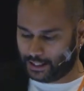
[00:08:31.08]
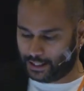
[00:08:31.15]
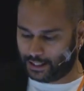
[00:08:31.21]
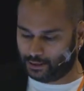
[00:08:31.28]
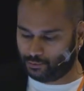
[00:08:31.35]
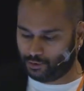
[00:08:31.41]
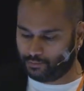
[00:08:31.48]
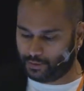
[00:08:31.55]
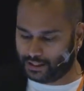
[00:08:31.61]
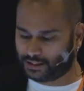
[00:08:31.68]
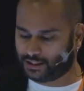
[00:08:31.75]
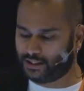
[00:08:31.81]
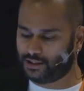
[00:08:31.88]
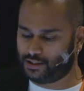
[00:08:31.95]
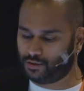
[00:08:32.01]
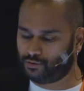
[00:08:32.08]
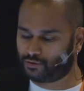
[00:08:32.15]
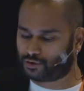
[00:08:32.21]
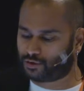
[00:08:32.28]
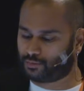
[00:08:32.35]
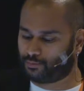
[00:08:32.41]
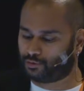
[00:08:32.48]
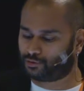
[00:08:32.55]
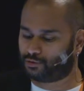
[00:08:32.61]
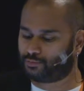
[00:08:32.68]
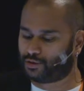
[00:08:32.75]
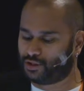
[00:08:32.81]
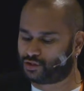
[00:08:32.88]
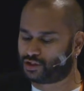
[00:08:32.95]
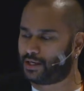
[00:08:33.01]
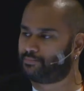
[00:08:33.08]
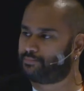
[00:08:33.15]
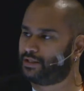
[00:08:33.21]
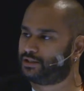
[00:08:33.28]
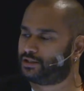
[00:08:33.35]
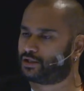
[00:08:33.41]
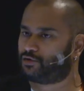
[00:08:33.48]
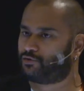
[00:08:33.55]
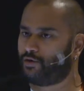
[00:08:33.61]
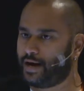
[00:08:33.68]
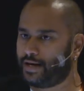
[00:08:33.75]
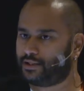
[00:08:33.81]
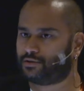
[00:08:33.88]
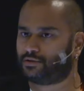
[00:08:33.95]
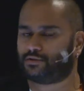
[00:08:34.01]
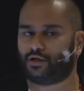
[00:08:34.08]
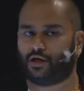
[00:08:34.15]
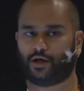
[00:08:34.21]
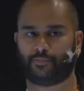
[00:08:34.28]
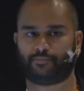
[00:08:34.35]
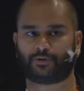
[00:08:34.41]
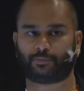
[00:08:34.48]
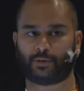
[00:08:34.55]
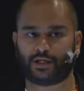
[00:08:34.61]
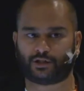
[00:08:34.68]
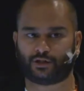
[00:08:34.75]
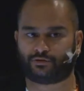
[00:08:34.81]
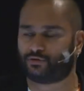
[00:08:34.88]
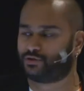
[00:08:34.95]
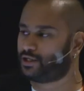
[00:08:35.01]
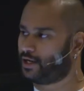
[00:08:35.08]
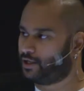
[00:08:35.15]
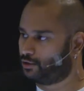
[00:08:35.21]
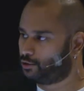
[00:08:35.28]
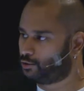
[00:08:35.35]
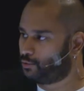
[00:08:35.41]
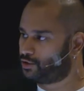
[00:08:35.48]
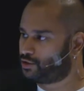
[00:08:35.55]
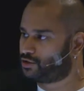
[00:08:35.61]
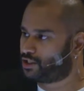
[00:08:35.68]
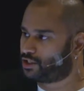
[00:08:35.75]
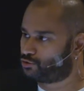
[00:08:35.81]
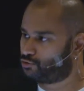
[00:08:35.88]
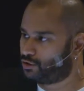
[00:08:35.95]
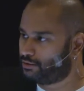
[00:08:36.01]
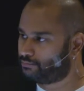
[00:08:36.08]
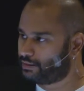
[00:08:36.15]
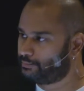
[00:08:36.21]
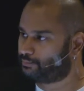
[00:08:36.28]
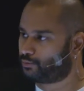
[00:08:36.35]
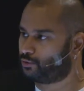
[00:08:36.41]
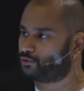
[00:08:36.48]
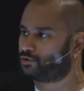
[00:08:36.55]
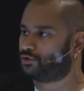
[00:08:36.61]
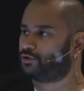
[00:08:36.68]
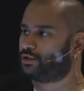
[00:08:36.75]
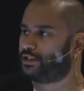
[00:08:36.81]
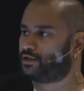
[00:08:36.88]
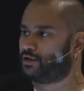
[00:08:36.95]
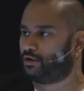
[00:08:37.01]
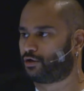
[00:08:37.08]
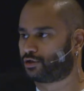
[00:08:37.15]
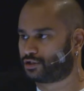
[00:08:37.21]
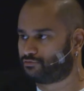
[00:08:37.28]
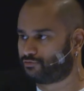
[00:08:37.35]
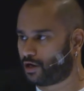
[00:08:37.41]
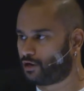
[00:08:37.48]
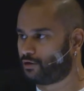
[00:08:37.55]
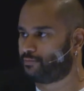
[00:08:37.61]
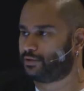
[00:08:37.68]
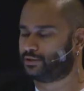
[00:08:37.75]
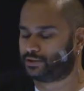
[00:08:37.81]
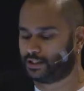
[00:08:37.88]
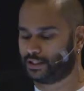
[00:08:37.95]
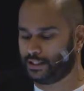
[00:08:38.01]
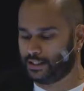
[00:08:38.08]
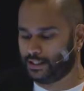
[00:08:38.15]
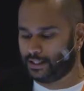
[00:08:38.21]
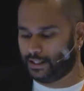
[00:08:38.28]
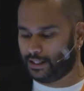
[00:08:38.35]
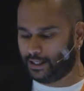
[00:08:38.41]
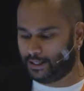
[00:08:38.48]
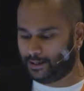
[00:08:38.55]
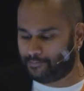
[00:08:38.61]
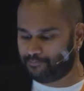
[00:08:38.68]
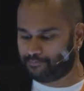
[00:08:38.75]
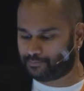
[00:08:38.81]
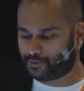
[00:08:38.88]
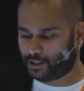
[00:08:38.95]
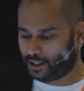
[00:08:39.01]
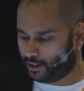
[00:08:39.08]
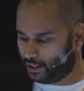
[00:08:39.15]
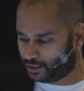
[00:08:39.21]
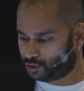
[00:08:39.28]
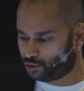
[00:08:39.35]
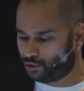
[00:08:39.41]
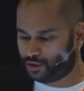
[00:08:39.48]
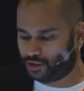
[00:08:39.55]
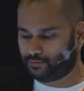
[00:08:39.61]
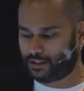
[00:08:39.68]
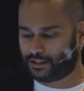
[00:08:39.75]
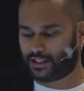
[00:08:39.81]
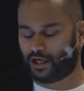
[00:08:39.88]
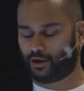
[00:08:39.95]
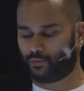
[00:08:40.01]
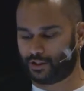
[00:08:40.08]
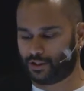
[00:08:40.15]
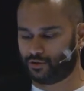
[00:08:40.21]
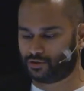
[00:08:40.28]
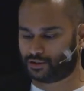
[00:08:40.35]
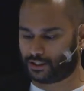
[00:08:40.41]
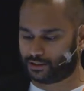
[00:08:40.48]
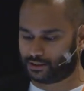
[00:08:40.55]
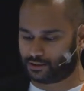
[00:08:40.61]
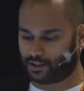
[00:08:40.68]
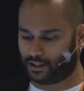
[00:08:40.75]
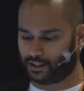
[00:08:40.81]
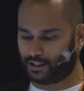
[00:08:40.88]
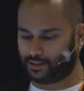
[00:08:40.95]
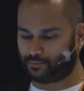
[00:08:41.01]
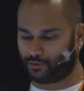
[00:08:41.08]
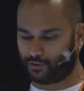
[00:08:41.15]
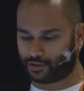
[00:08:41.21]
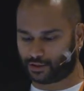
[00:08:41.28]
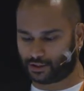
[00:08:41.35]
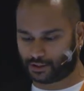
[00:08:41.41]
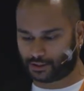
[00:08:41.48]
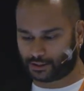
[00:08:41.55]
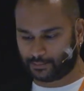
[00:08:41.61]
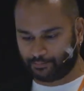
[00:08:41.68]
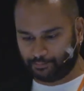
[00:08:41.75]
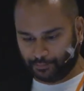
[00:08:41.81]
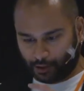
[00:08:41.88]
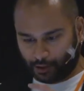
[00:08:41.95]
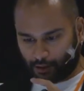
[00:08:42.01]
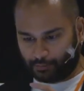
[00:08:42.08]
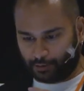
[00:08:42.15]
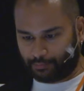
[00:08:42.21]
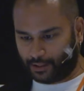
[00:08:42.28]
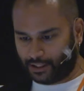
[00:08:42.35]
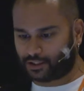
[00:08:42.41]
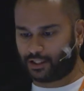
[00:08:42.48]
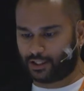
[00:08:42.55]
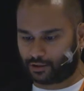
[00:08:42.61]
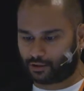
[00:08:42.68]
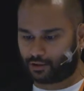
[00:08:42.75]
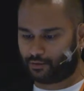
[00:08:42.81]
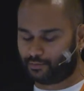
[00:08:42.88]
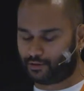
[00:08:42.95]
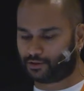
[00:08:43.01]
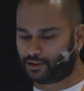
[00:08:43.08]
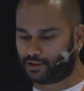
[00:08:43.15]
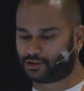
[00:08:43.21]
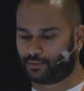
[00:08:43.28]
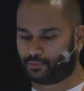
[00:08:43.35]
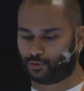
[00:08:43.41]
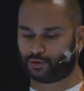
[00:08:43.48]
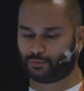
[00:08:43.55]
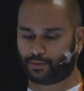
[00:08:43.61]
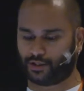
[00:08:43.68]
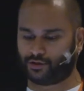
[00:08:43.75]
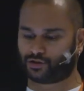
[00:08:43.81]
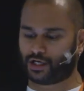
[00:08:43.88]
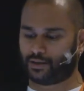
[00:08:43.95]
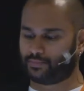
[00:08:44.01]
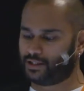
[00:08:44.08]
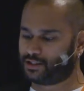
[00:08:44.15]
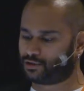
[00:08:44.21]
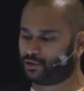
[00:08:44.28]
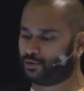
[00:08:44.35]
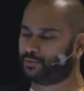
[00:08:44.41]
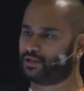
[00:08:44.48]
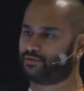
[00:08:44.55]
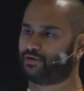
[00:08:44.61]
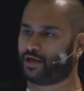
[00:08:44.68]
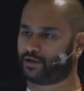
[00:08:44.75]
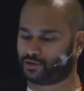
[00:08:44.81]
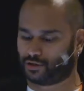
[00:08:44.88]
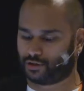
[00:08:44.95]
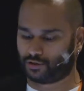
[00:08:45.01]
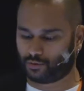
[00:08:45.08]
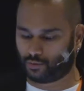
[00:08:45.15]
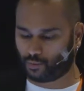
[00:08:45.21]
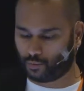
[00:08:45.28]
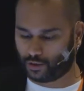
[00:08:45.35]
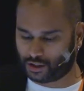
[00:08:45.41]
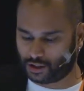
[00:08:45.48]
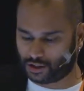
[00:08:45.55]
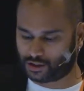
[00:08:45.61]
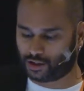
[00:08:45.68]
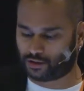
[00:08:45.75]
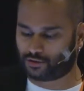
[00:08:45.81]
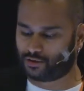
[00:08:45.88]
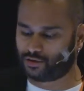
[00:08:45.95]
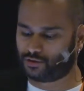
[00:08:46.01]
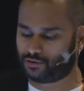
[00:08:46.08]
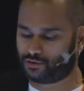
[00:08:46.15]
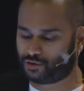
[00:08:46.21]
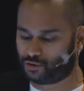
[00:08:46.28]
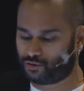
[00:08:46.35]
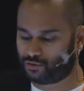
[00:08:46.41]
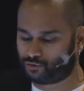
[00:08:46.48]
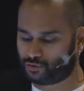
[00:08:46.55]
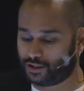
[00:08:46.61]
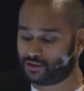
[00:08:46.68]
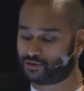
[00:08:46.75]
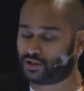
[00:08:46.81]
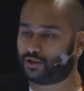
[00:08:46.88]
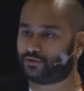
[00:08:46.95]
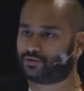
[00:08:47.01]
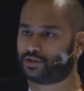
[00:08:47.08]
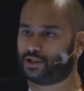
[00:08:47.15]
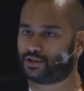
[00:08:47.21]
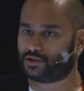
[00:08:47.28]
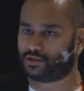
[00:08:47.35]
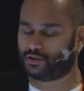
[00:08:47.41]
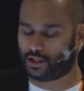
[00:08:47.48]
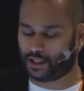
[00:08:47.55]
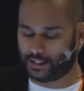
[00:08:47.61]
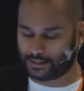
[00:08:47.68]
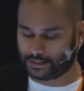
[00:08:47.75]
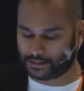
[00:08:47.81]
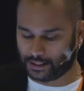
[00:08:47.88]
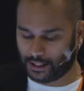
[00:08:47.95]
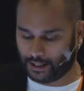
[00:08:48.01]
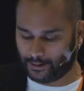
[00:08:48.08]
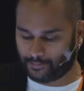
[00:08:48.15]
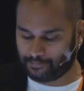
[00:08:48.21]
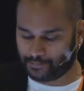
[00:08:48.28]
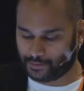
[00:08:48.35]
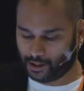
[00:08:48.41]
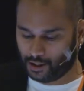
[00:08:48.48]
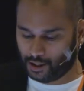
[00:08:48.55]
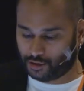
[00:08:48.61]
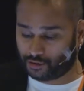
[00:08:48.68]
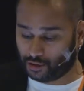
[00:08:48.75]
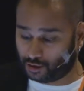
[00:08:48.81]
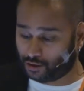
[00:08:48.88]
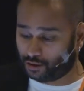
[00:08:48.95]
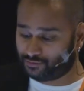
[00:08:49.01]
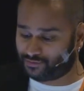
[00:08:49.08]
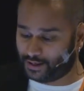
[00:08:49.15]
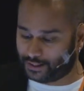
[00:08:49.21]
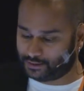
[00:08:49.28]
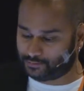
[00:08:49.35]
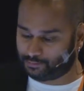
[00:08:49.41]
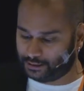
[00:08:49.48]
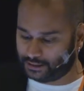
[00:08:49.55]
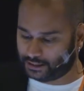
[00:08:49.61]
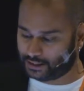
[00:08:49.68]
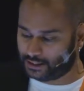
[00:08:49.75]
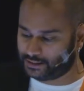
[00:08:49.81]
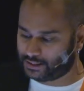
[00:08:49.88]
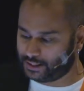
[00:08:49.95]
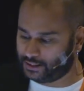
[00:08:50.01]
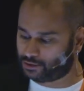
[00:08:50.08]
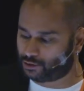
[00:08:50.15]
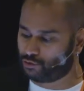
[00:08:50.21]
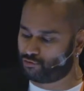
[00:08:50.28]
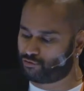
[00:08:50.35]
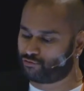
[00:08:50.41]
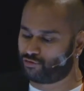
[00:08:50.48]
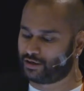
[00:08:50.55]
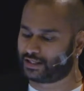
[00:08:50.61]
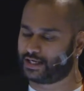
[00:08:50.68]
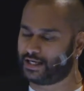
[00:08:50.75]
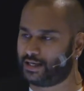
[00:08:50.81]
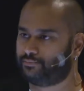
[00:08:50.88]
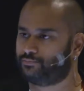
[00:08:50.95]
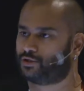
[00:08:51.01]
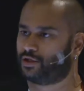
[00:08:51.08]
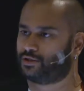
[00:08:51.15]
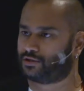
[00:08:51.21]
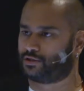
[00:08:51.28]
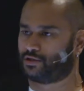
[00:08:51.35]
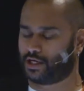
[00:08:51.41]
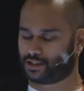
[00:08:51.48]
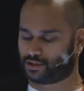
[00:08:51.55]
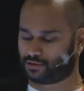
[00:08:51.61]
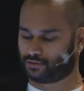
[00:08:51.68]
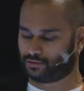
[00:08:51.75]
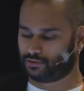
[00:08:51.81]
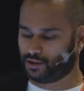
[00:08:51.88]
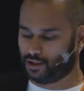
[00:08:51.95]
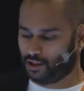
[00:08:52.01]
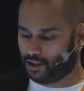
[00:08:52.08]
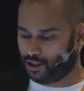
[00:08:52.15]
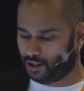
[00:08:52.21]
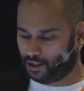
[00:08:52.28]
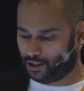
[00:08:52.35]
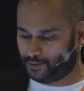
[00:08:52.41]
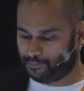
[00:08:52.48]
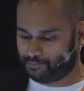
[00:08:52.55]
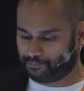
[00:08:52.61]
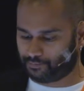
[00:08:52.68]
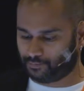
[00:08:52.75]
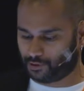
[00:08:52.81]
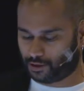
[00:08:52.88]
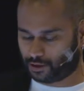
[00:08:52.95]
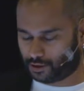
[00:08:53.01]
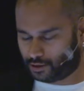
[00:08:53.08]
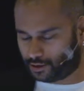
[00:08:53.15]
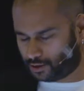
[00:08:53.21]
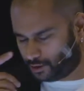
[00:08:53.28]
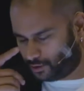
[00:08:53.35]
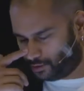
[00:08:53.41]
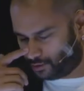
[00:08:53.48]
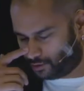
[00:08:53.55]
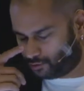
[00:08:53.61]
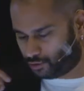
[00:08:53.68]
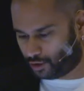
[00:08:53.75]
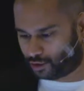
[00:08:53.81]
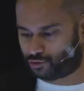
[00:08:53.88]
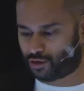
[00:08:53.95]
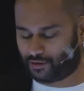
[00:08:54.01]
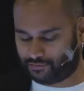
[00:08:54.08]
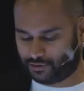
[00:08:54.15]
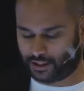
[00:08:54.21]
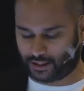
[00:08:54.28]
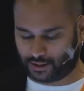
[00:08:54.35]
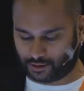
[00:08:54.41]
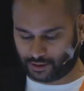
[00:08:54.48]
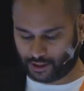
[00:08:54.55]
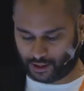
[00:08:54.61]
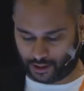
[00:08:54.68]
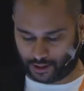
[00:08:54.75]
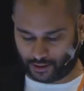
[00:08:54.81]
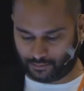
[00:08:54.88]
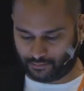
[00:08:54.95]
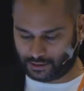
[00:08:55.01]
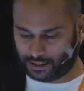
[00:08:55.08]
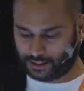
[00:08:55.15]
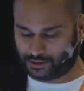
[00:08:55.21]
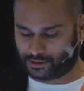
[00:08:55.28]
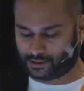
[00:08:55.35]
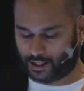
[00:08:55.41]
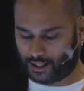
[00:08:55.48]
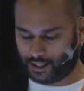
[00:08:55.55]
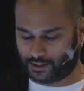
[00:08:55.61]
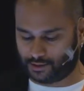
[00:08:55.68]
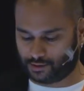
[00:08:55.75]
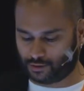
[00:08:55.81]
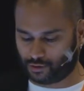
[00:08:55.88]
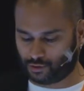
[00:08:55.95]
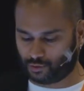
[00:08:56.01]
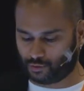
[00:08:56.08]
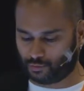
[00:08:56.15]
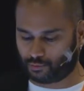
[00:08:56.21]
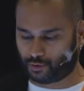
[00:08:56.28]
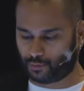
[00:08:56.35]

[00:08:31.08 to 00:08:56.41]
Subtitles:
and we basically used the Support Don't Punish campaign to create spaces for dialogue, which is extremely important in a harsh environment. I'll show you in a minute how we used it in Mauritius. But basically, the Support Don't Punish campaign is a global live action, which is done on June 26th. It's done on that particular date to reclaim the international drug trafficking date and to